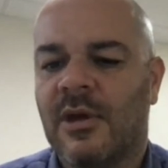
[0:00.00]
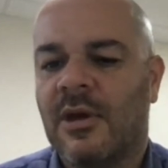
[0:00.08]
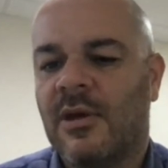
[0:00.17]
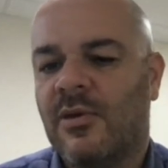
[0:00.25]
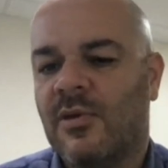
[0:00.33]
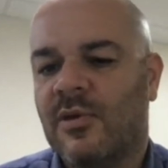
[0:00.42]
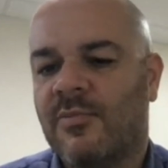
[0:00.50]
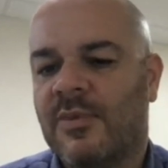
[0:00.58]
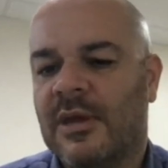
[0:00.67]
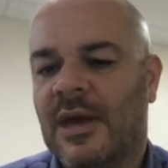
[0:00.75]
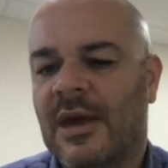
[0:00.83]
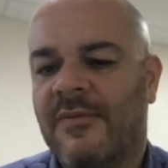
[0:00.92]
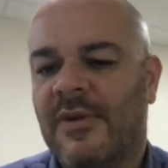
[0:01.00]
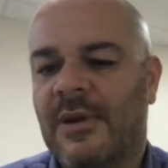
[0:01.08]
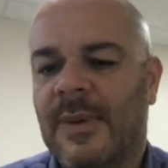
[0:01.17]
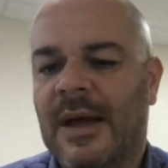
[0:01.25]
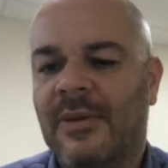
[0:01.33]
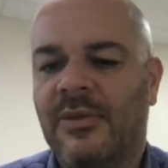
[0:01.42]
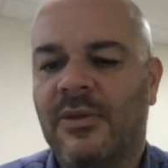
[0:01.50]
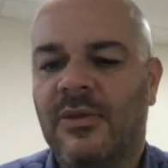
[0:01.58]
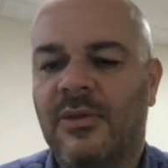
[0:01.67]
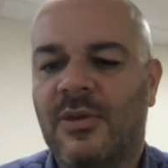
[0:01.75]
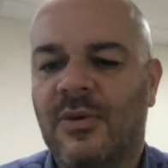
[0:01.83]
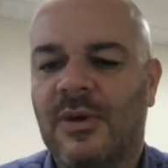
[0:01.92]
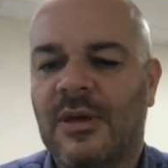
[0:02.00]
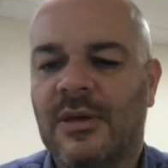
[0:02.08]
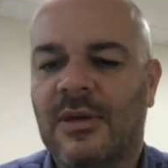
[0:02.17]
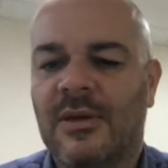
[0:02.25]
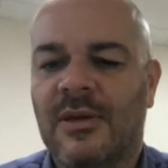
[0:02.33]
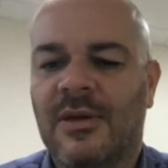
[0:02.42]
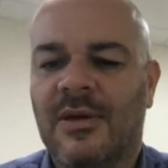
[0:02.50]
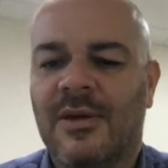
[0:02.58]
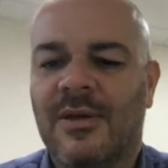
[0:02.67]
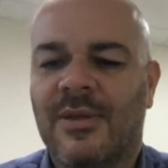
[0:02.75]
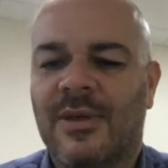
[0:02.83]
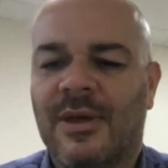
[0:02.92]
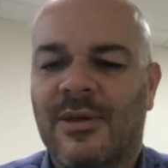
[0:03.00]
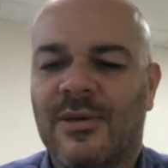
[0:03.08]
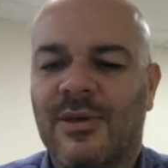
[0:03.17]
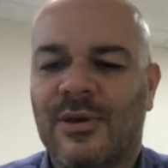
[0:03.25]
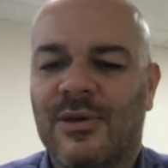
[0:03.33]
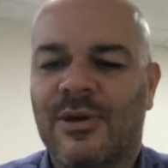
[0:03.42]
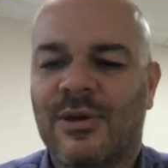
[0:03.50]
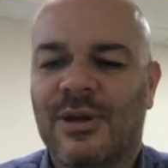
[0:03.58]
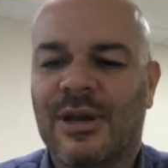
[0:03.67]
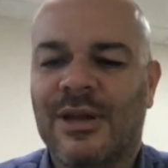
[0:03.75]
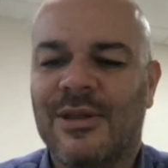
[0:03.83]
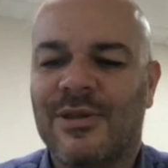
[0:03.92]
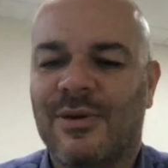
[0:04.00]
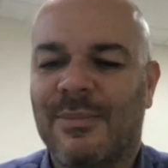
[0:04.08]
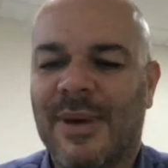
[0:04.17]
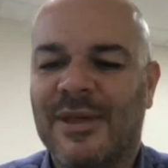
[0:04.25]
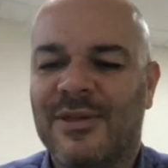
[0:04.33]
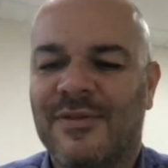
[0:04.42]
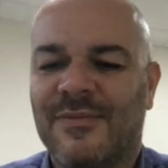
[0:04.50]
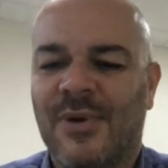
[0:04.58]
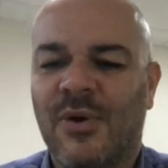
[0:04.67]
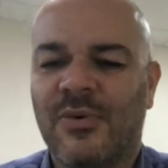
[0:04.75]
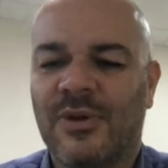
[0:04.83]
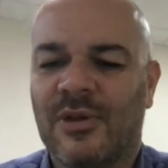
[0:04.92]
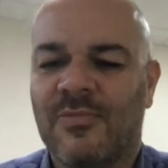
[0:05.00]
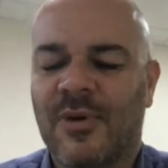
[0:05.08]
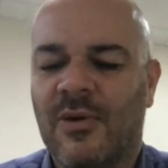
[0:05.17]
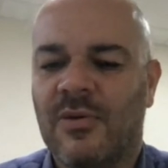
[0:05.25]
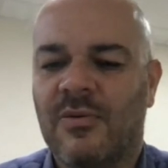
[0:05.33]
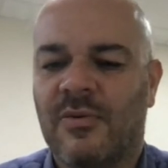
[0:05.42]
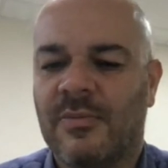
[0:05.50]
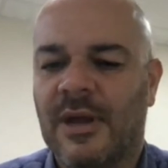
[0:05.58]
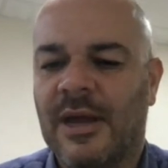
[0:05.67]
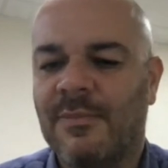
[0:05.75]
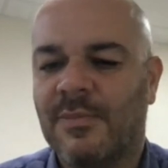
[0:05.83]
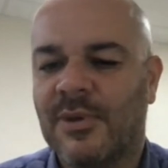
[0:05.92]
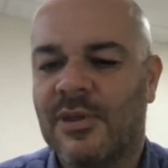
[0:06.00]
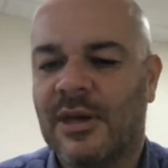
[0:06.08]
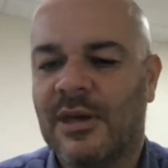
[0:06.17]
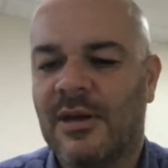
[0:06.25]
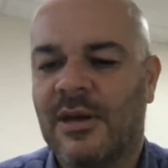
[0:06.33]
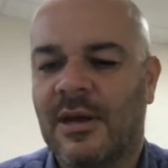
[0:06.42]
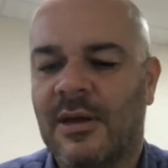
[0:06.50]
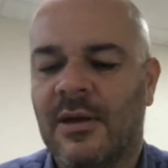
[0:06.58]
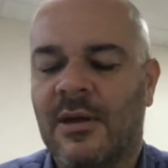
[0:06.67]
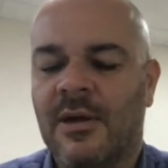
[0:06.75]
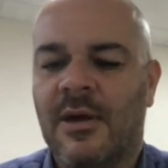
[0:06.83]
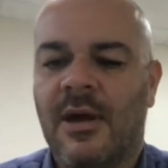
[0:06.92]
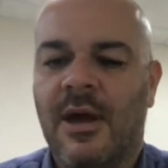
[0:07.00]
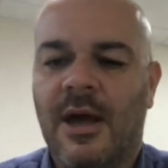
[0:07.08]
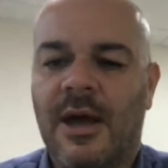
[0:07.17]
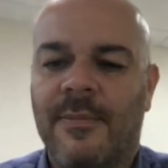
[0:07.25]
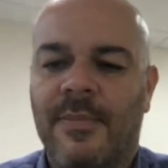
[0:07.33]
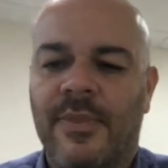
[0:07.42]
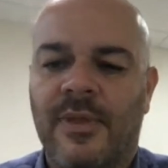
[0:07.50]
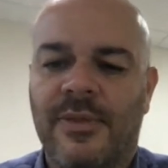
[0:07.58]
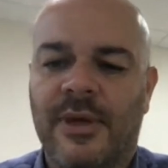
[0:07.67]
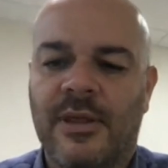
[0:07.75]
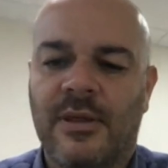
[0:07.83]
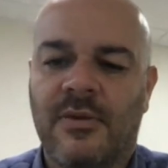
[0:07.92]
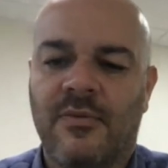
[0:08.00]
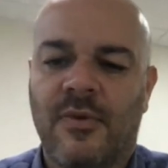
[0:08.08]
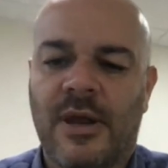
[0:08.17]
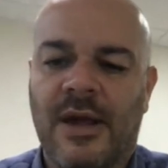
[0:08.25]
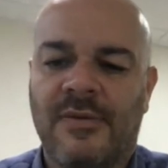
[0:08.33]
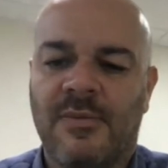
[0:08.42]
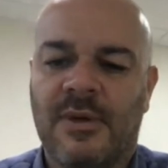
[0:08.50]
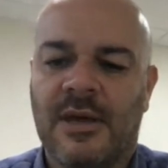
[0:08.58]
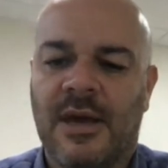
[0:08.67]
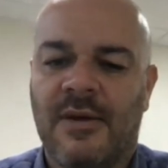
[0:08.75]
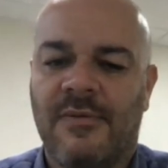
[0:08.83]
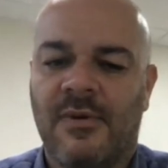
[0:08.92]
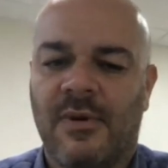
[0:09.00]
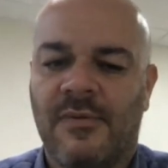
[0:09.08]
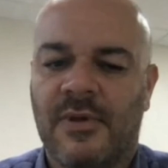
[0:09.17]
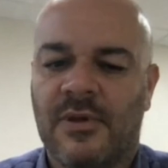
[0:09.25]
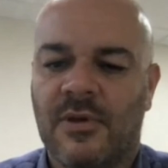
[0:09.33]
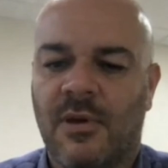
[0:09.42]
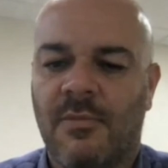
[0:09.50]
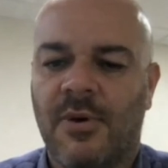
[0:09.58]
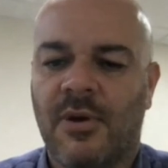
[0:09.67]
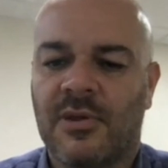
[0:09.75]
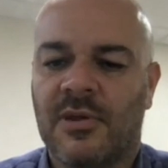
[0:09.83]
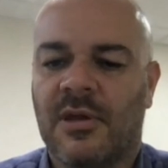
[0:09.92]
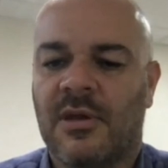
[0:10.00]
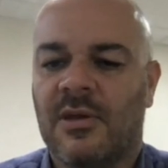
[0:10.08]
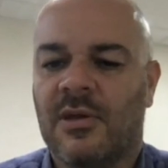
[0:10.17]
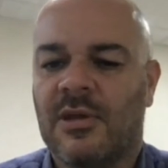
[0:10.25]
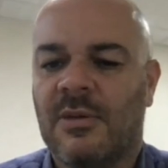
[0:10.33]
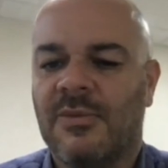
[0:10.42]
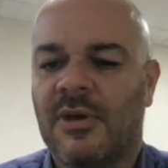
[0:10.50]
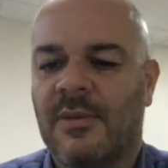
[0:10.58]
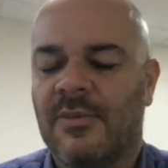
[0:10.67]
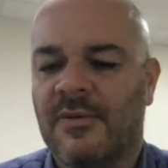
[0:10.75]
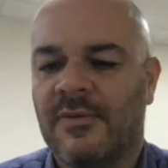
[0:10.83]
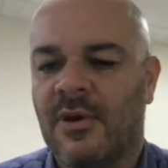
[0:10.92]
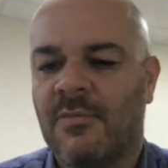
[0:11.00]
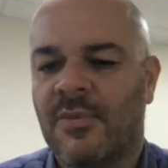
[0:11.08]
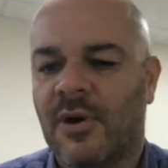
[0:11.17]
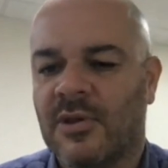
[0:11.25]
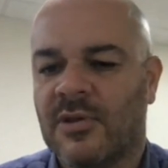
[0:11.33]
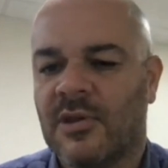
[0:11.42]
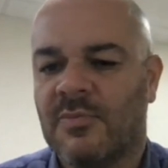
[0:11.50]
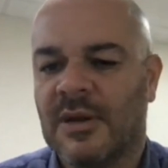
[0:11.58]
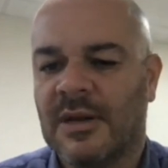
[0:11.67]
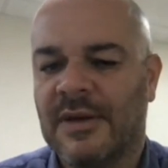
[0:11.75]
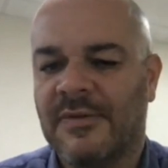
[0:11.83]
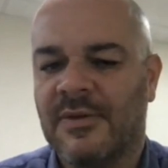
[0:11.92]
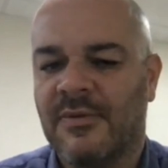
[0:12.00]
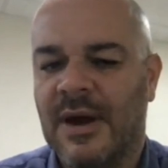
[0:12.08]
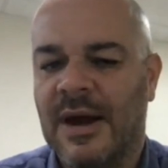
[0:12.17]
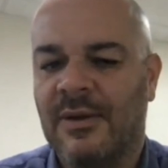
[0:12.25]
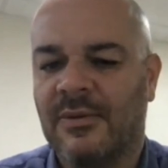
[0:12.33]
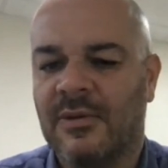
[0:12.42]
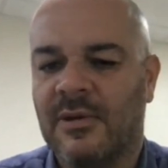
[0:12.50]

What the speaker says: you should be careful about doing things that could lead to a massive mold exposure. And in particular, the thing that you really have to be careful of is composting, because sometimes if compost has been left around,